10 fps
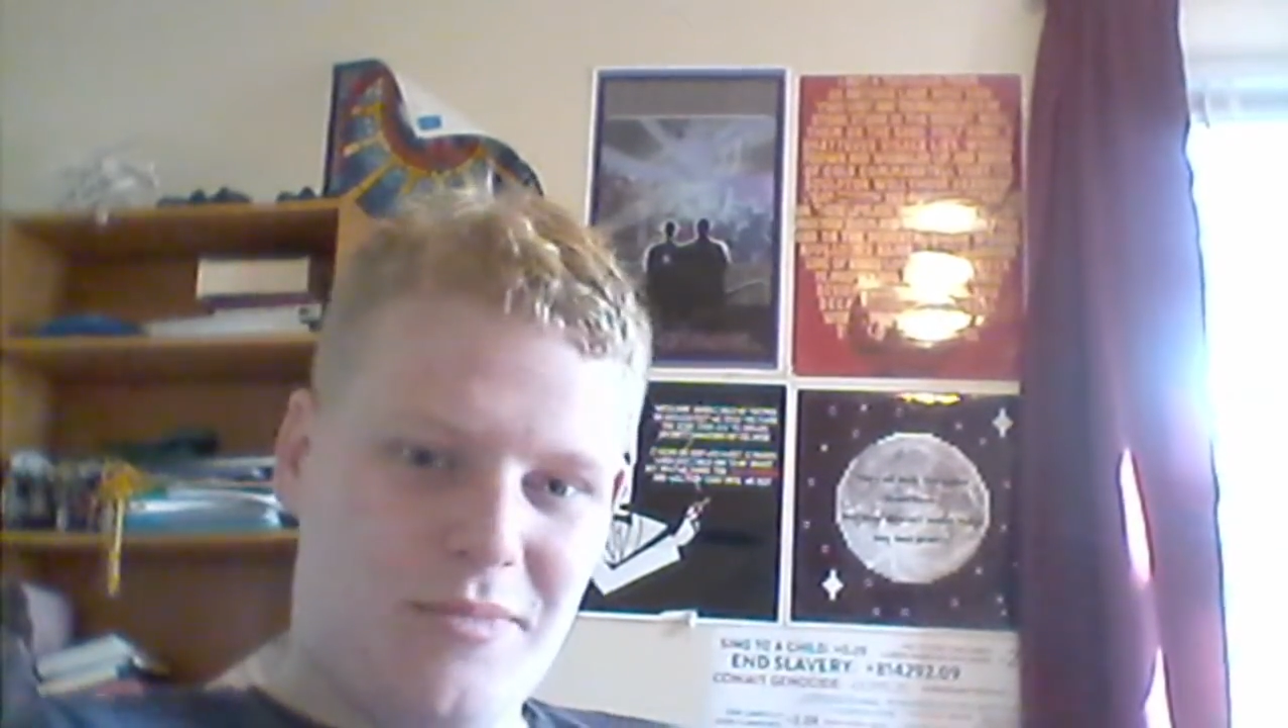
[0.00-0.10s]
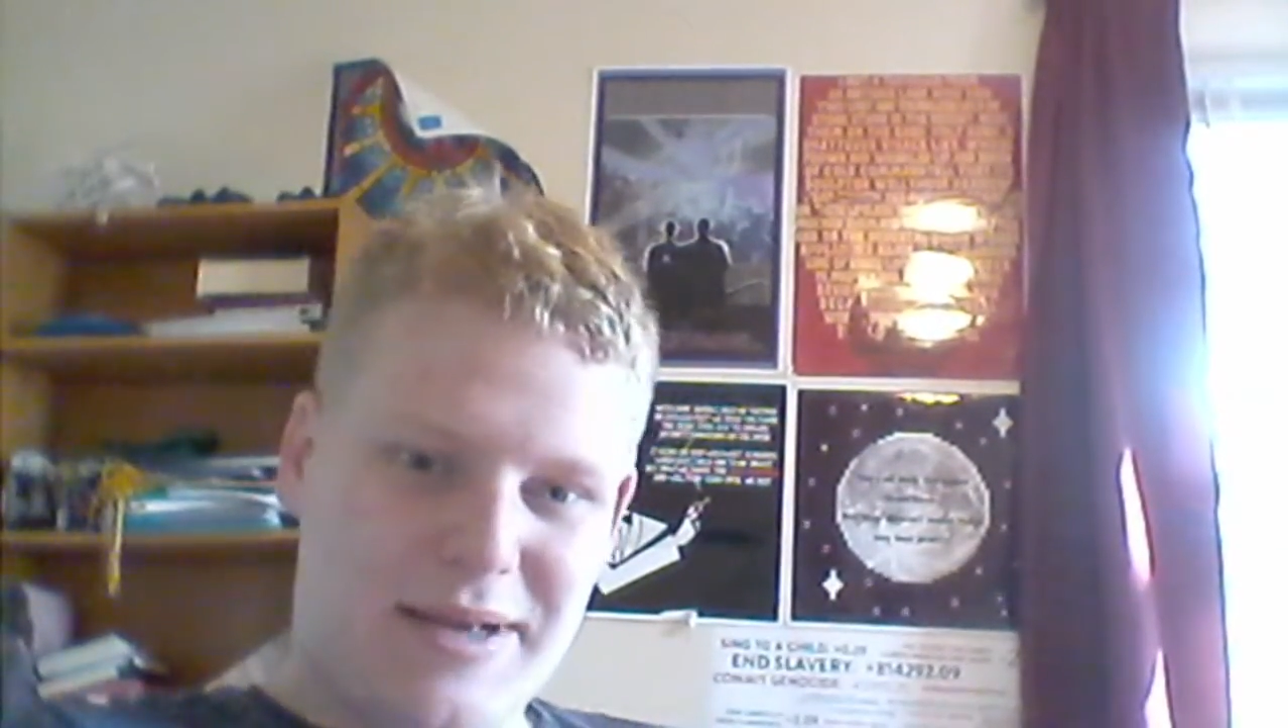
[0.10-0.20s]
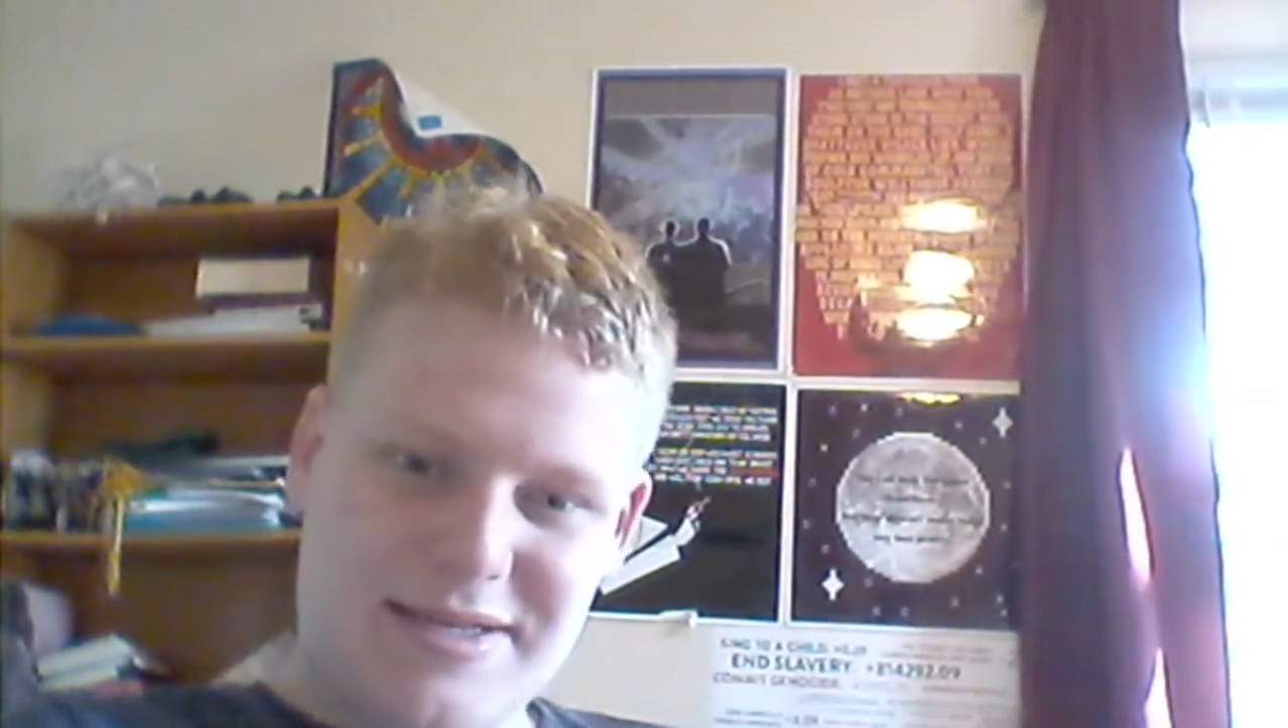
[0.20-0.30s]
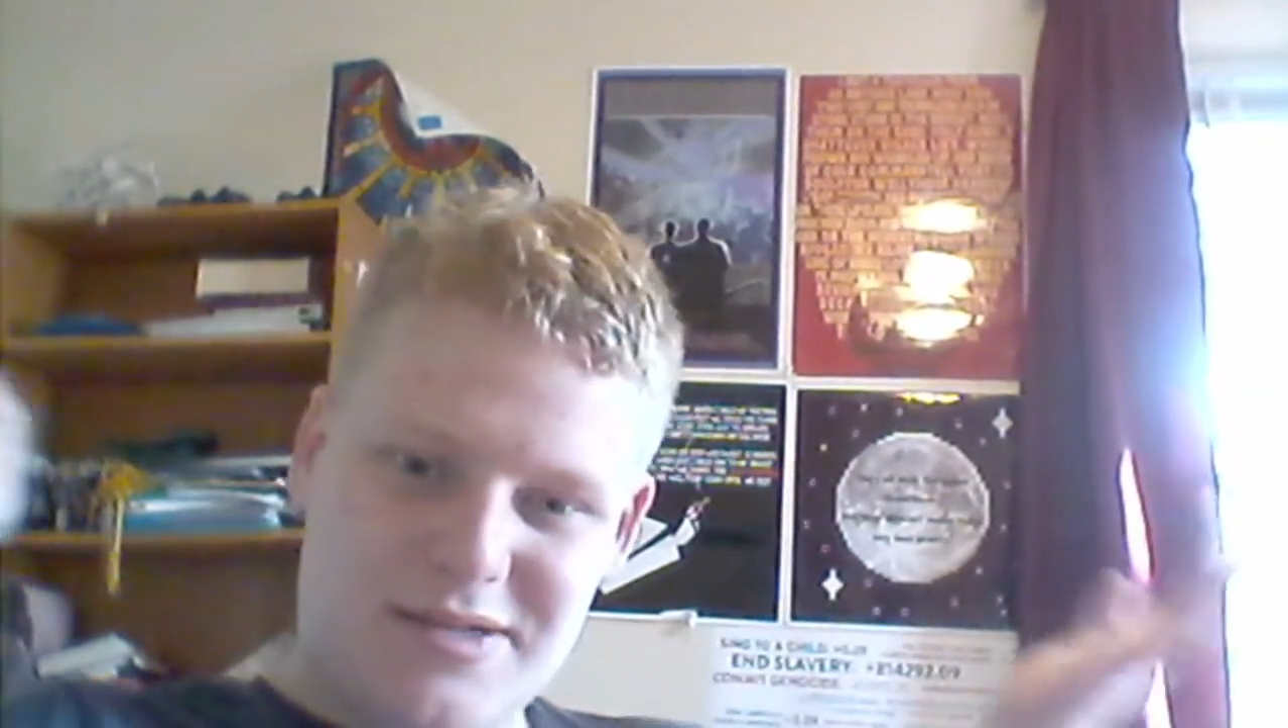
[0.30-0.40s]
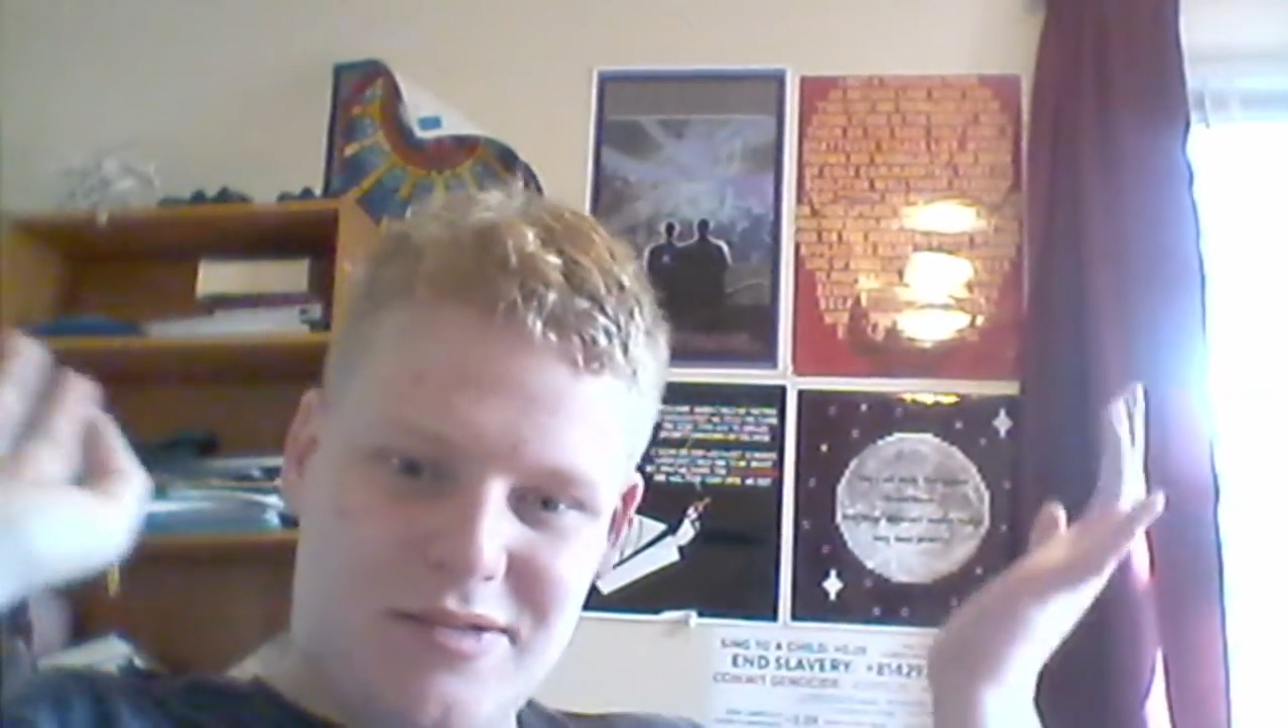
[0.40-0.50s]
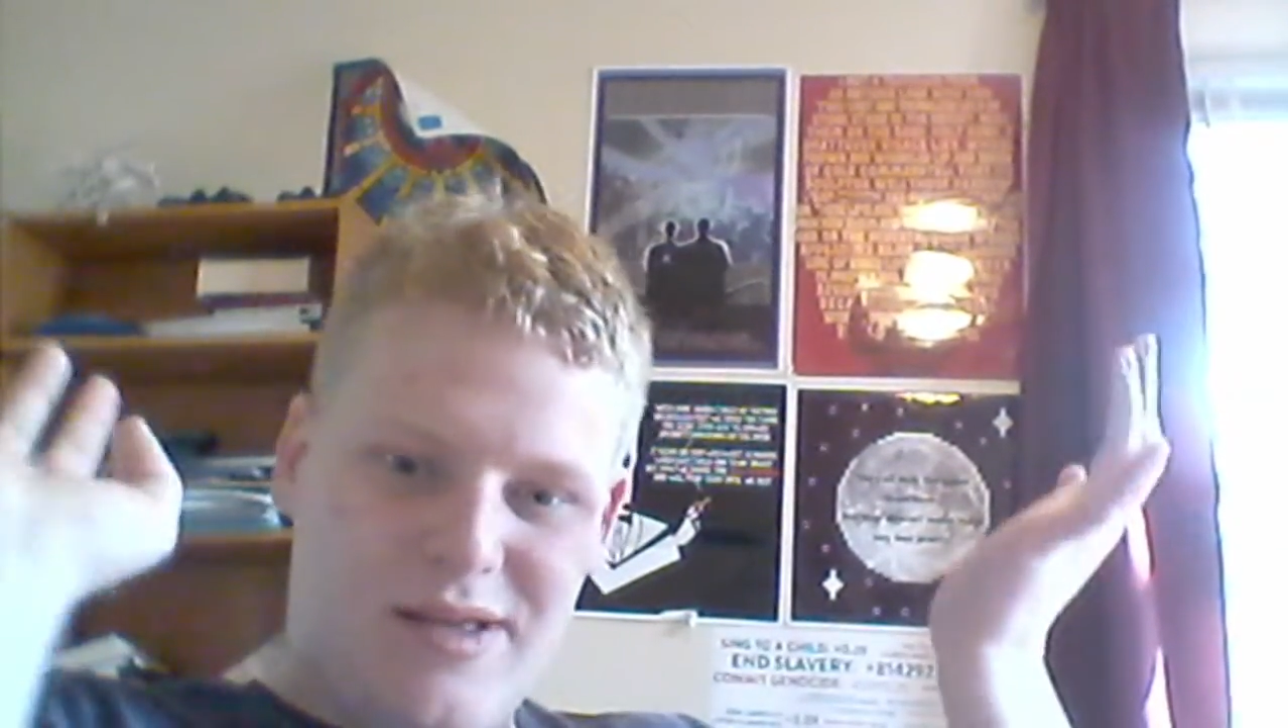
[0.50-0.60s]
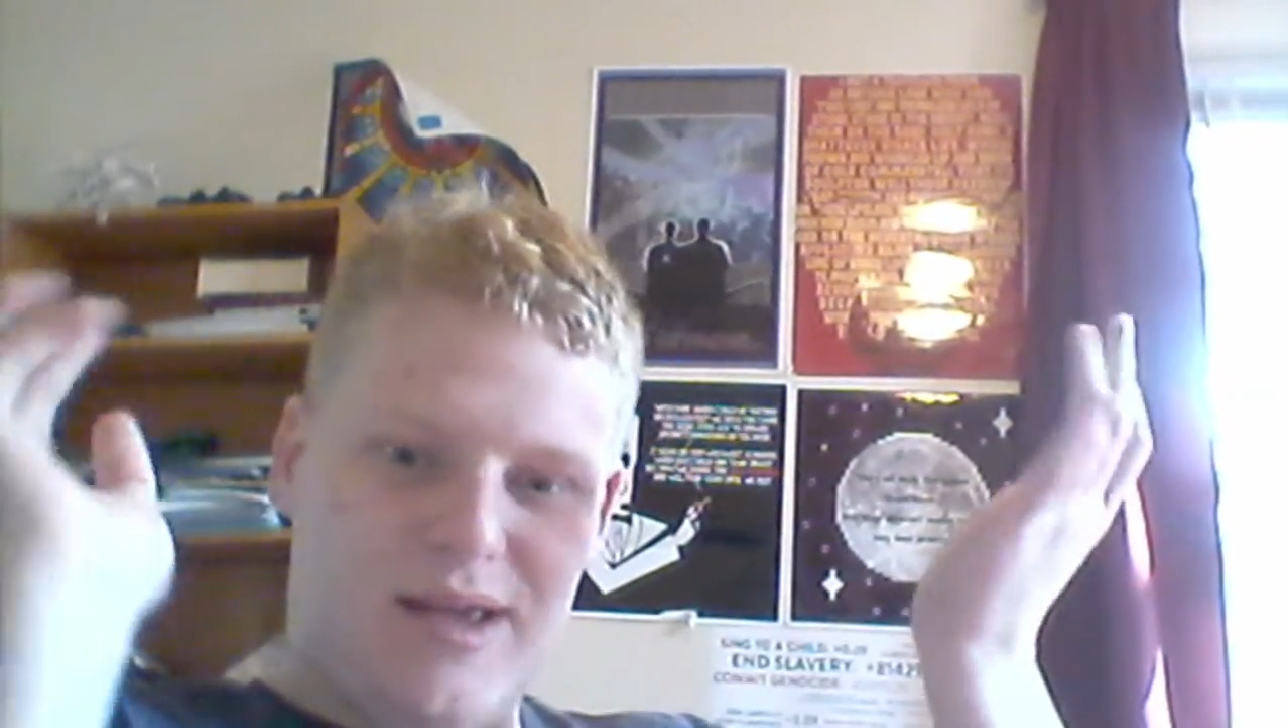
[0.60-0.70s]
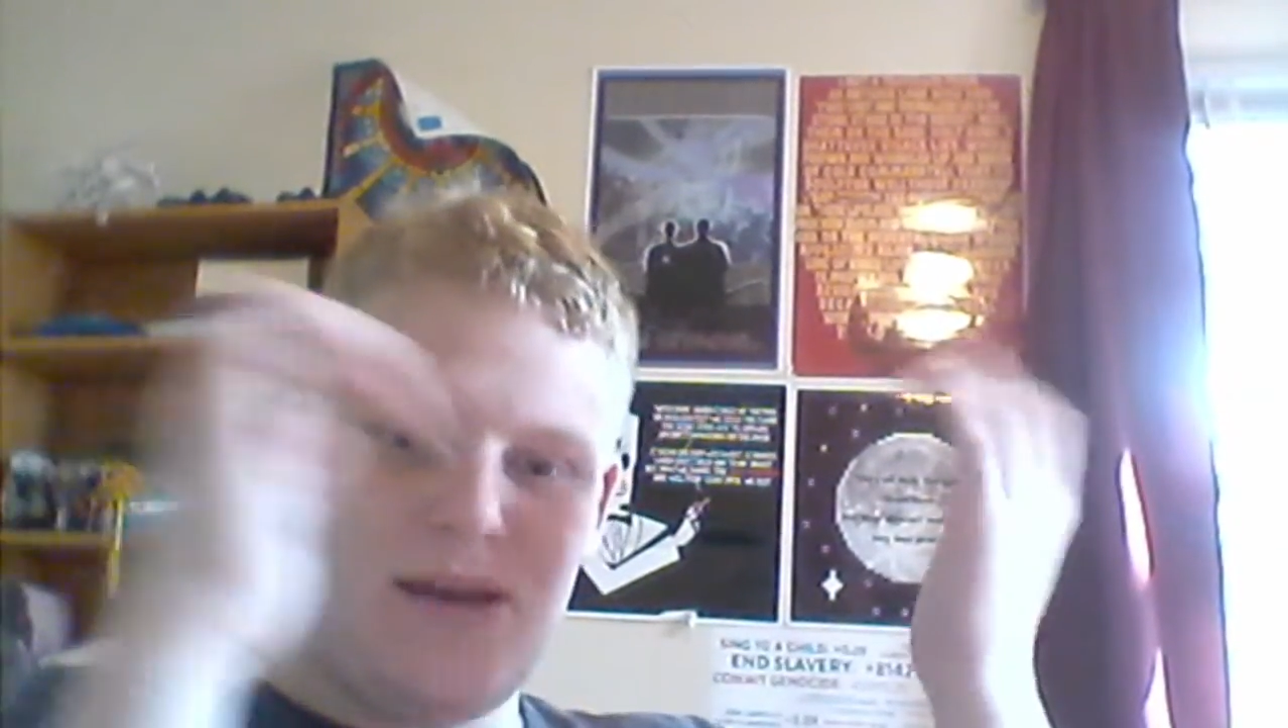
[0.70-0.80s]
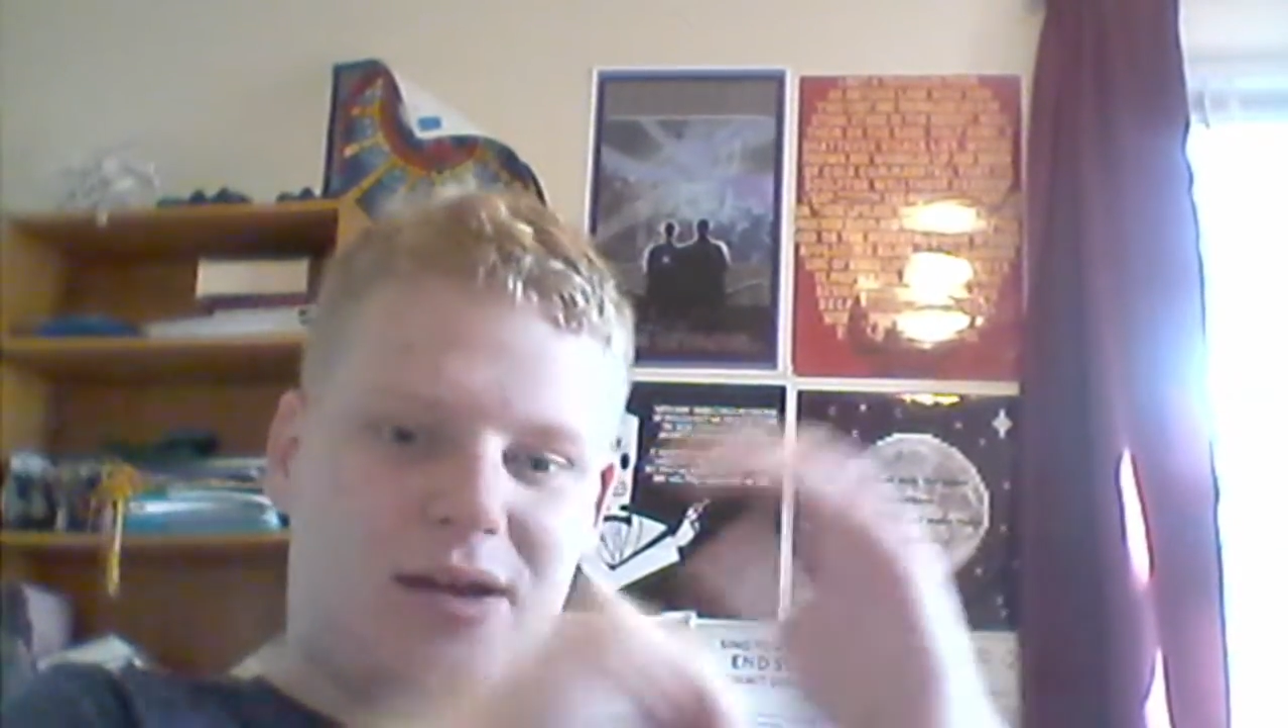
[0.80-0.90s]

basically.